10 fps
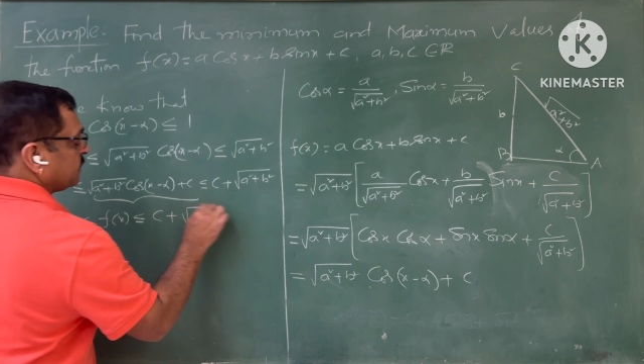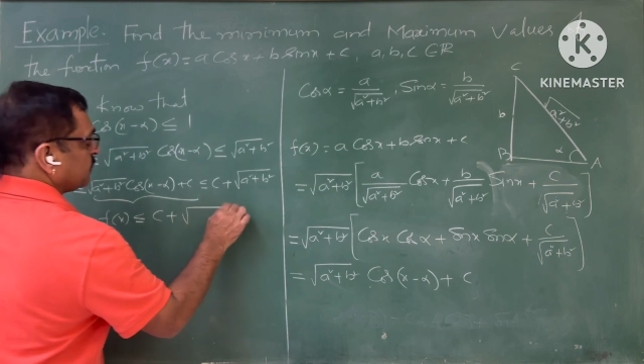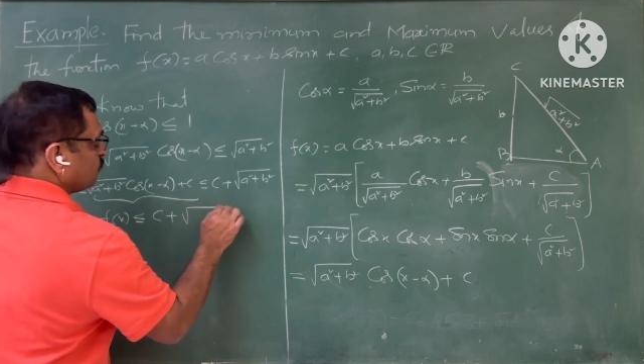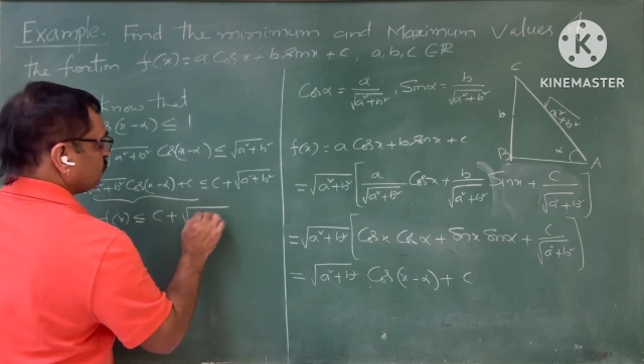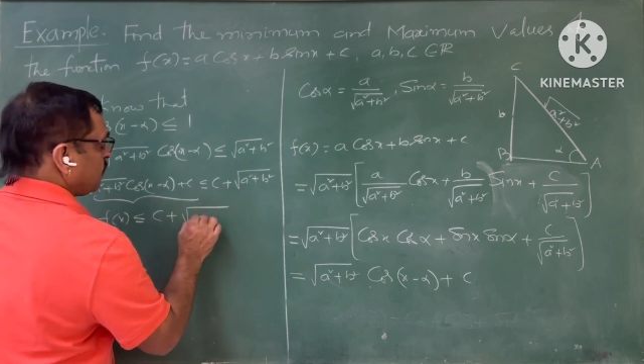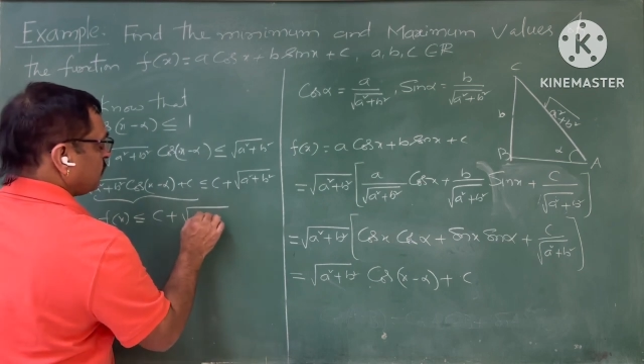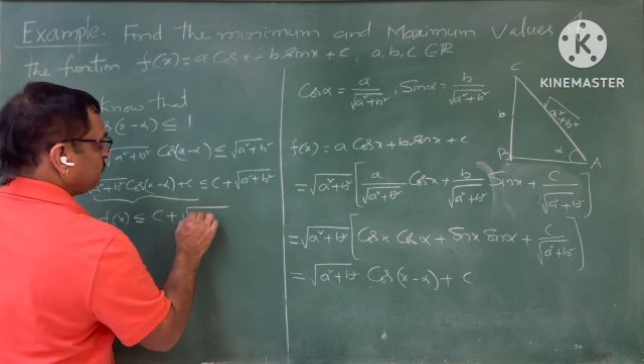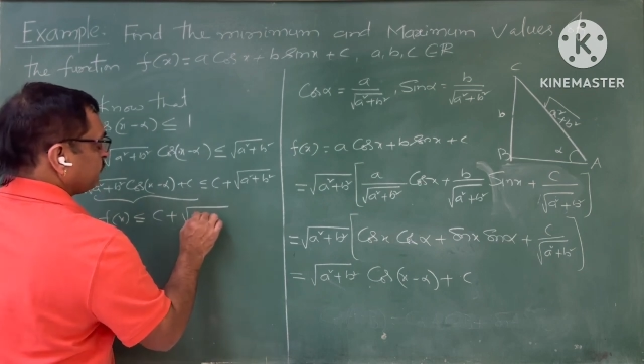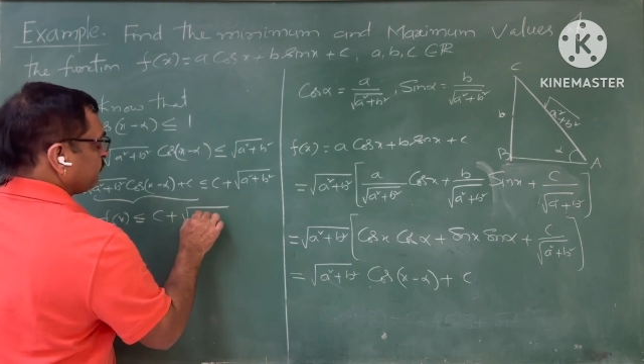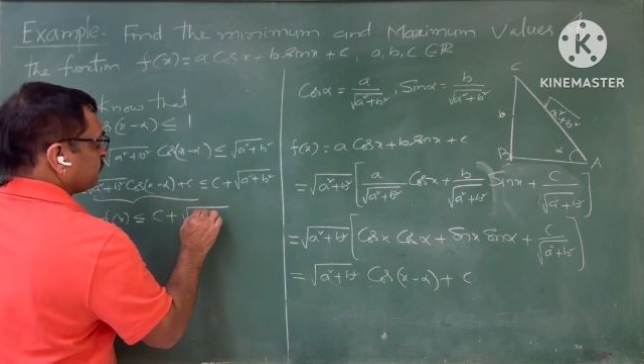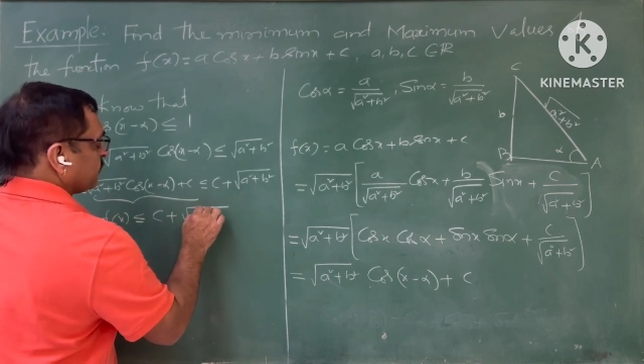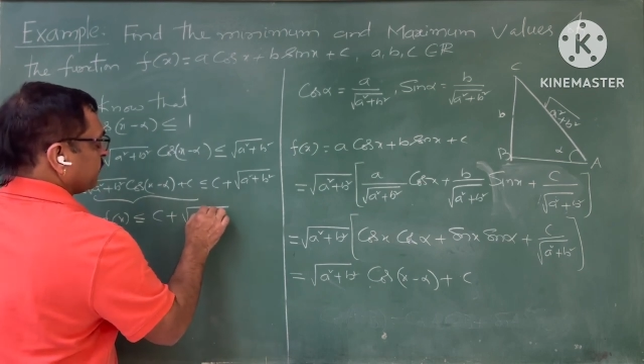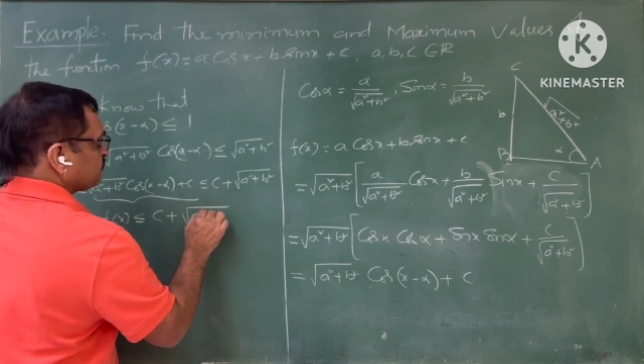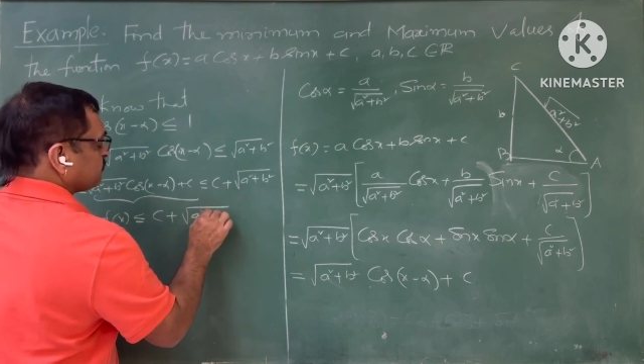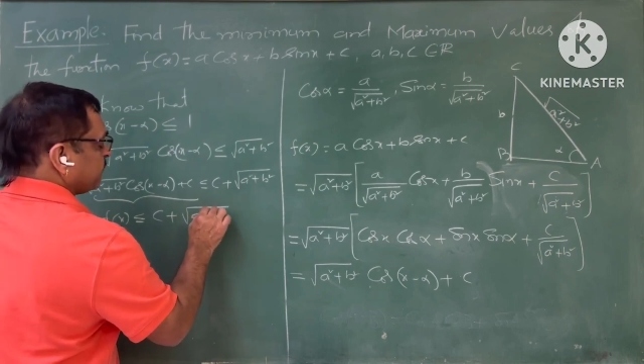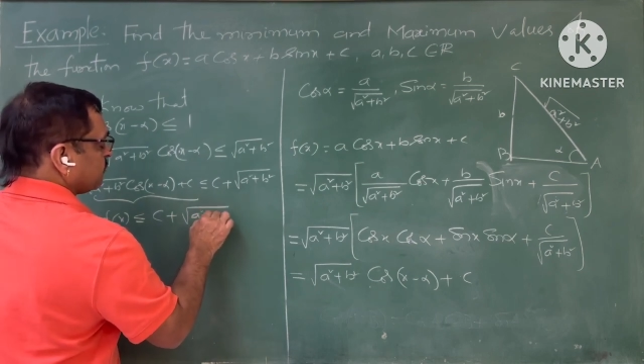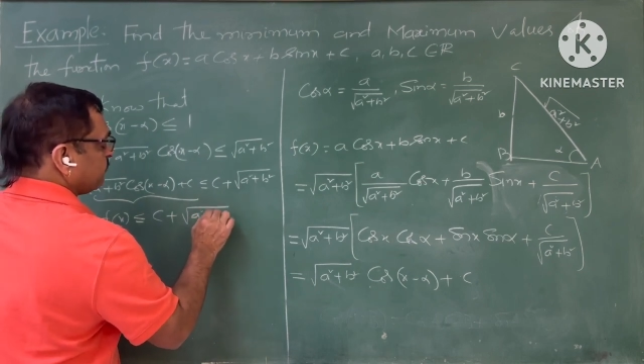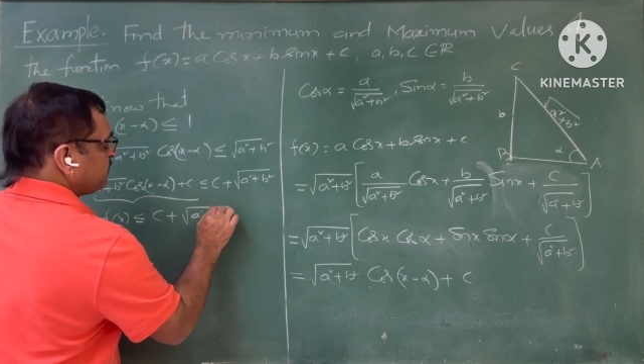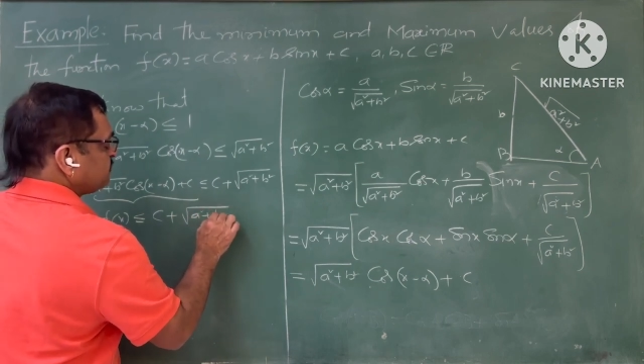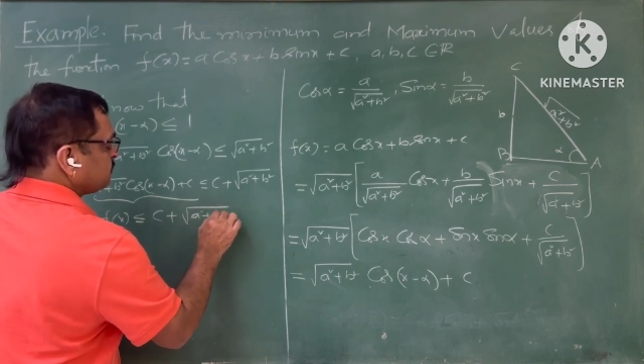the root of a square
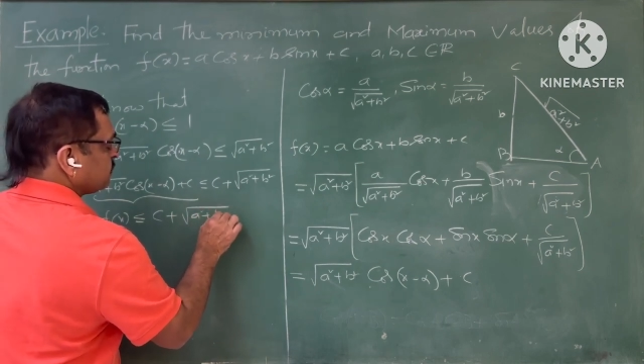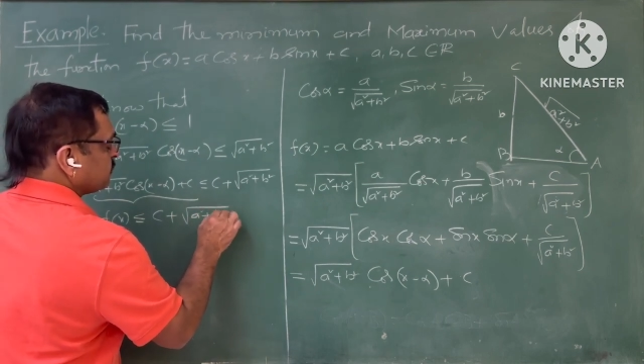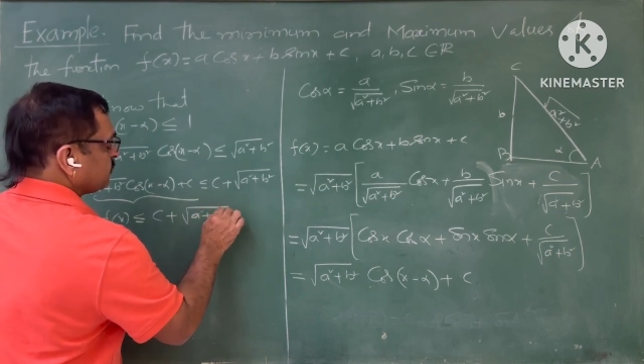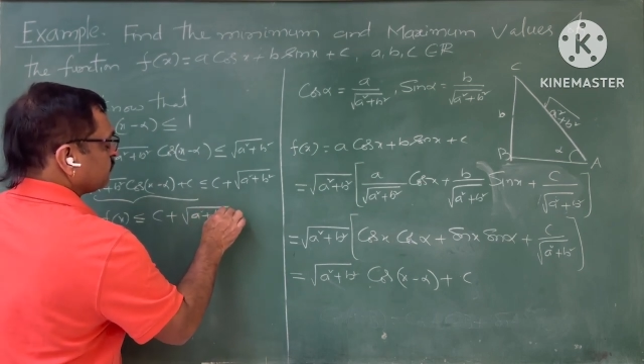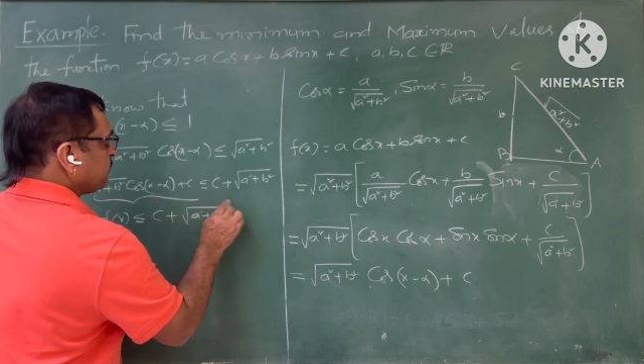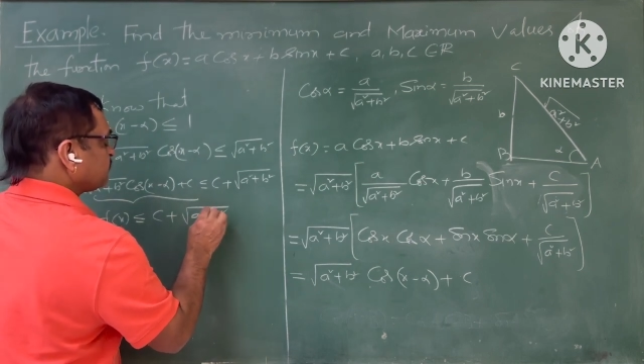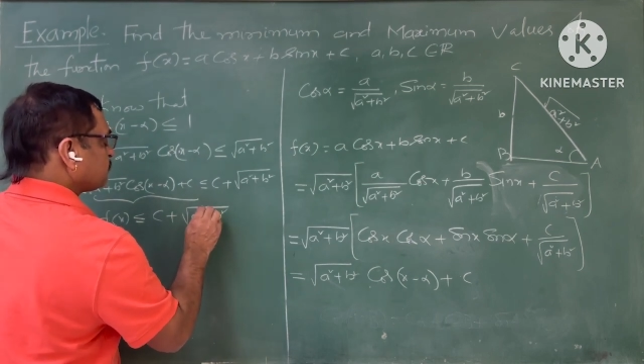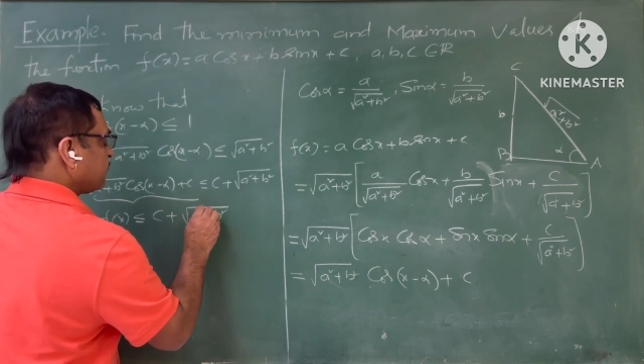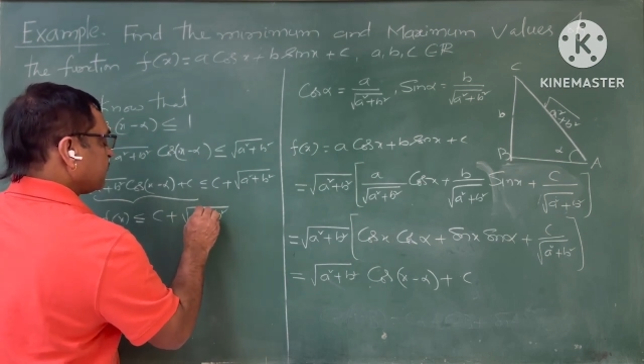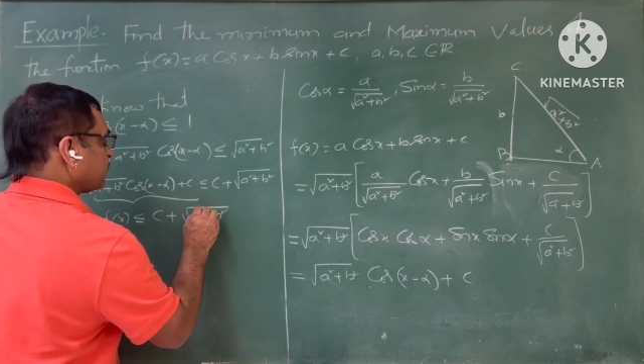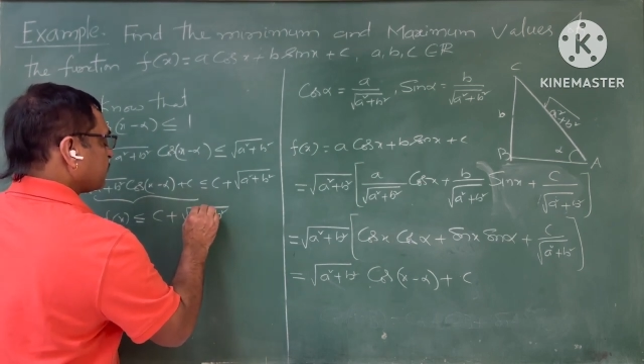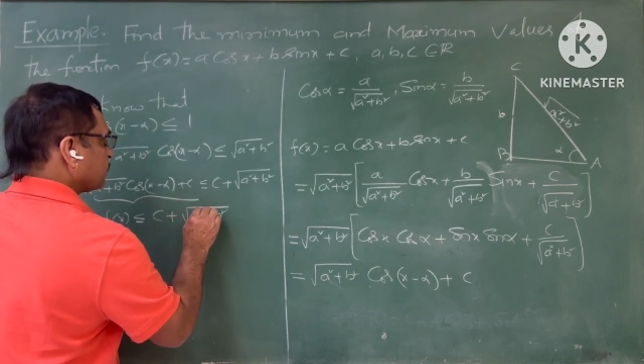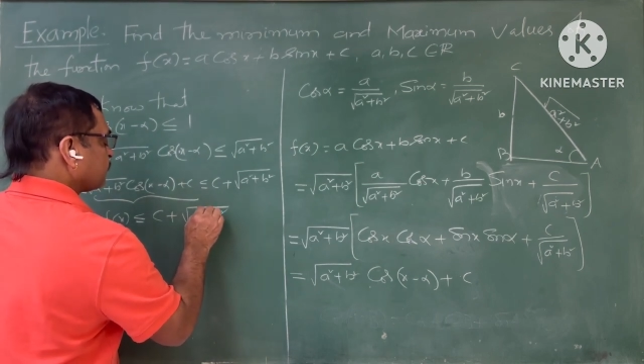plus b square.